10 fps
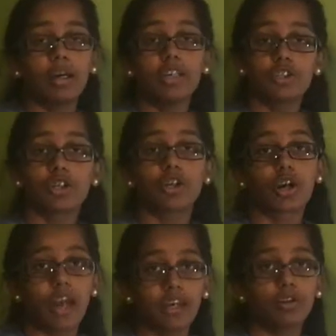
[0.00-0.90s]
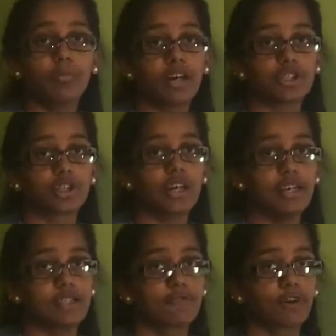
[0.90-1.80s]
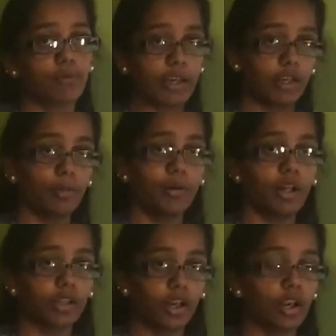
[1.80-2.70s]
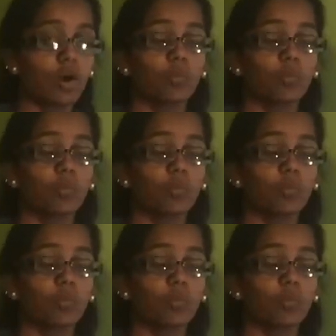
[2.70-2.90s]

interior angle measure is for a regular polygon,